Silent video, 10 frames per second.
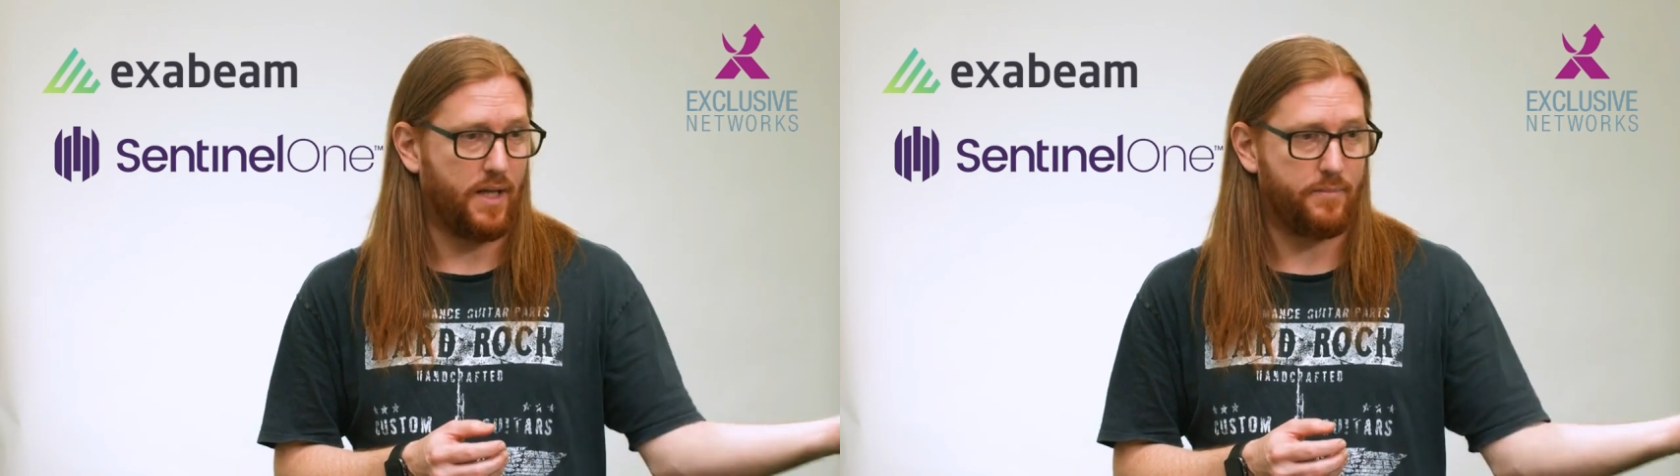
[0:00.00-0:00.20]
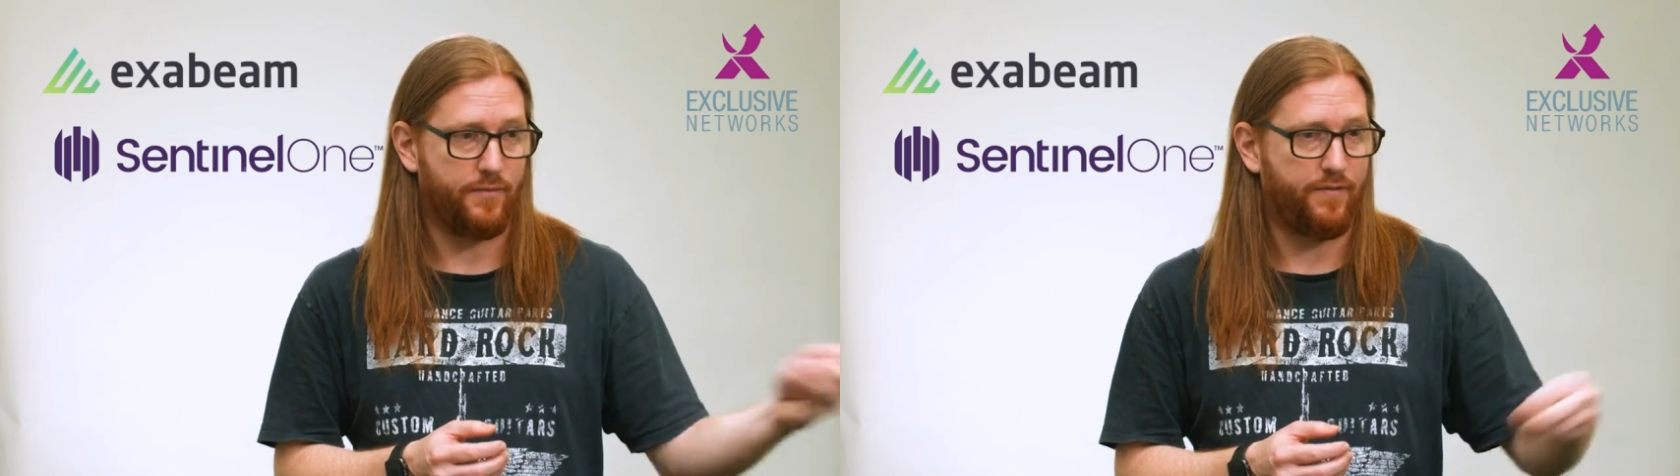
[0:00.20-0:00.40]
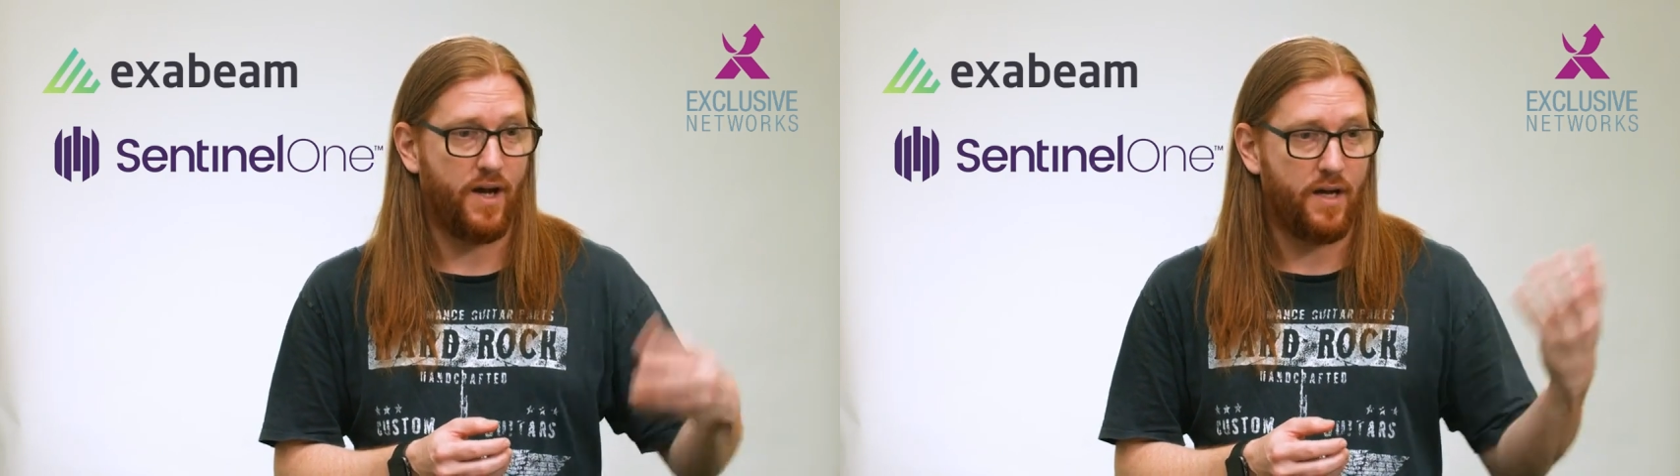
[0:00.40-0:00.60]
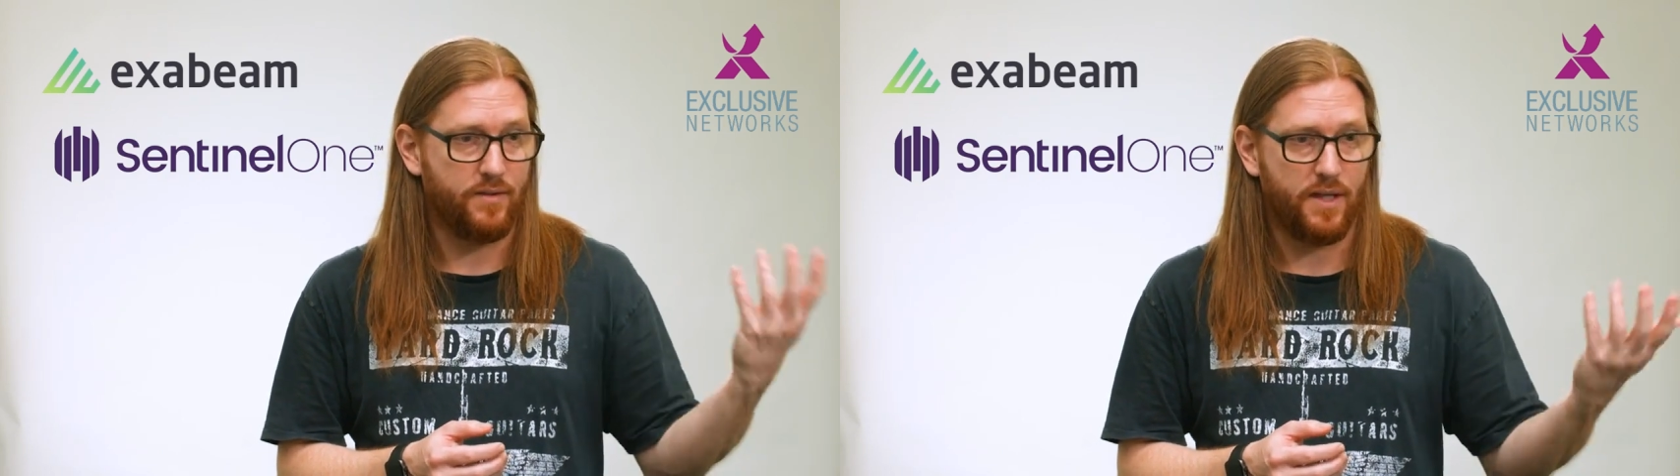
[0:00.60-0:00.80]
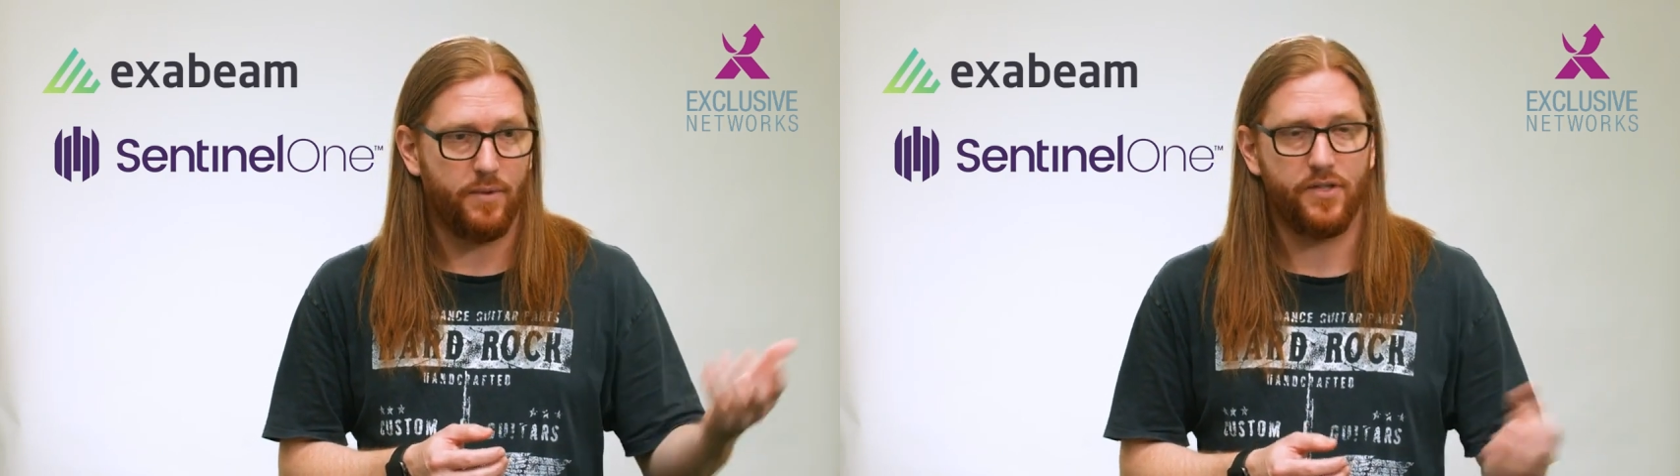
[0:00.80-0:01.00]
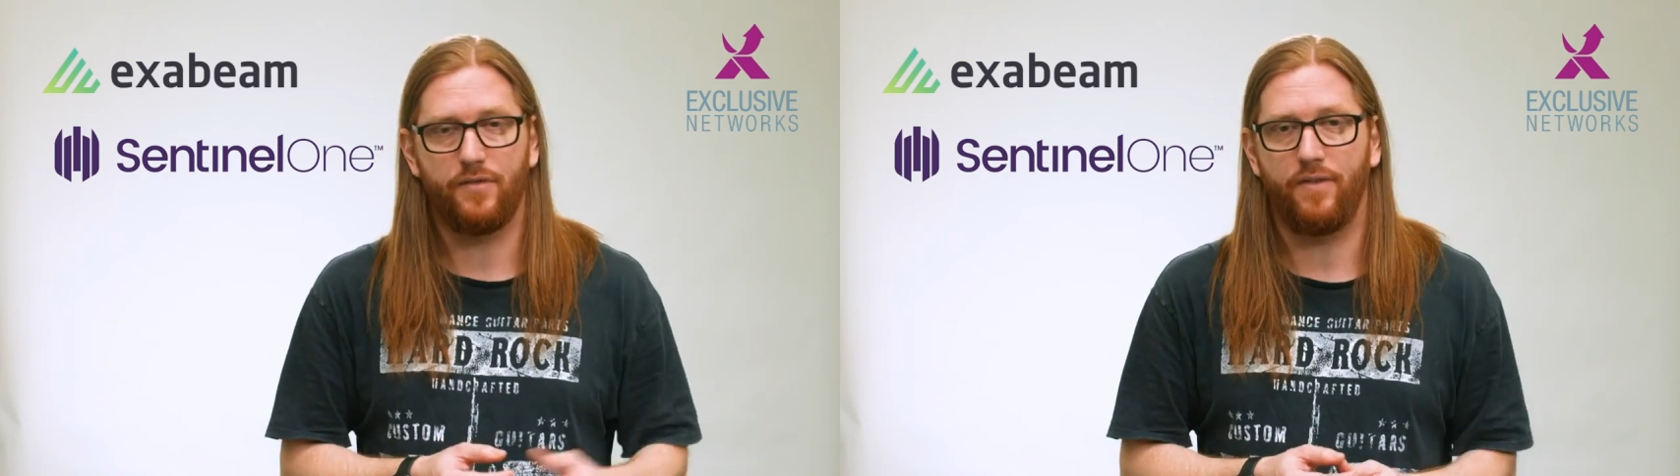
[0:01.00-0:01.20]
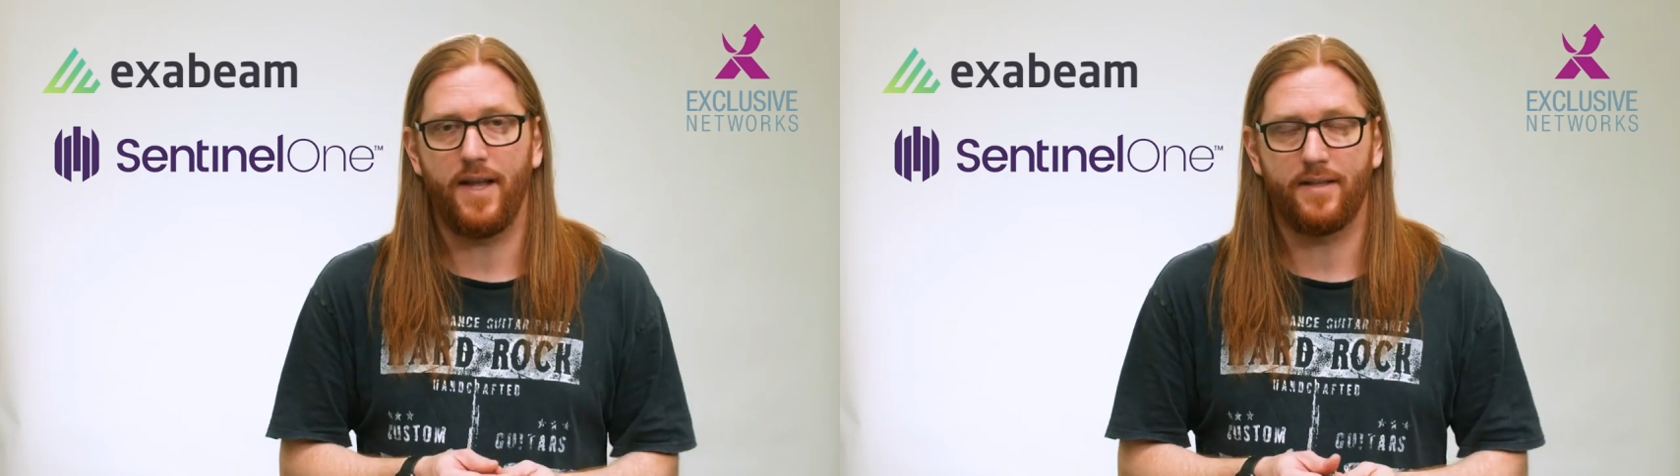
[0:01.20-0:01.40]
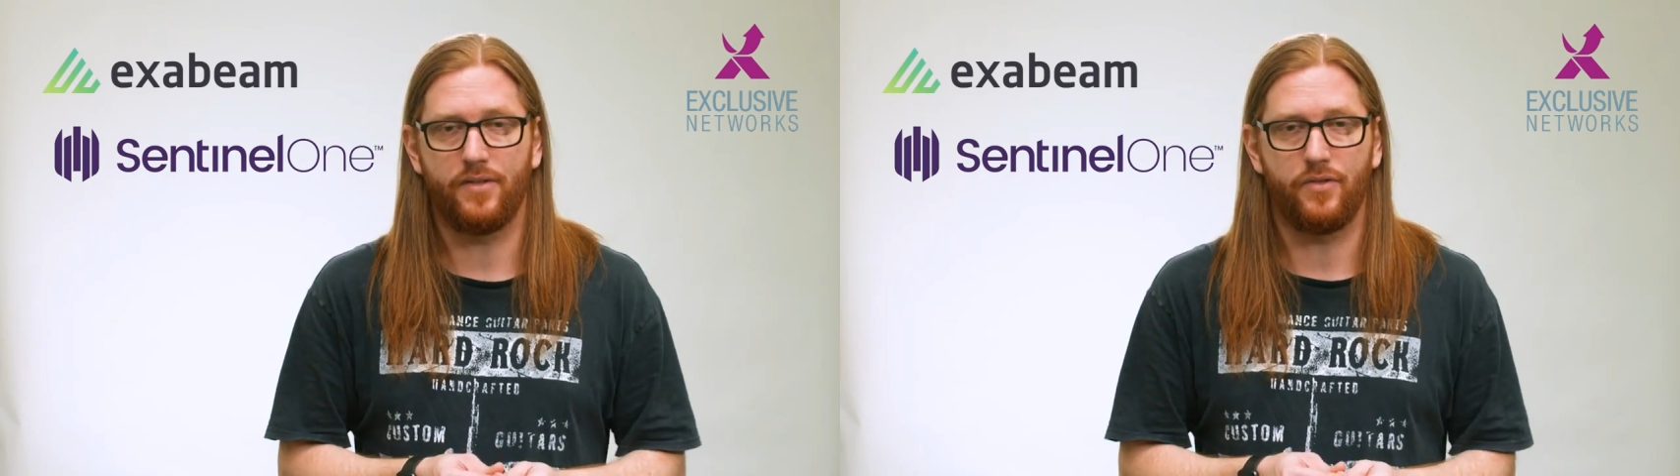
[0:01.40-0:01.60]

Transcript: that file that was flagged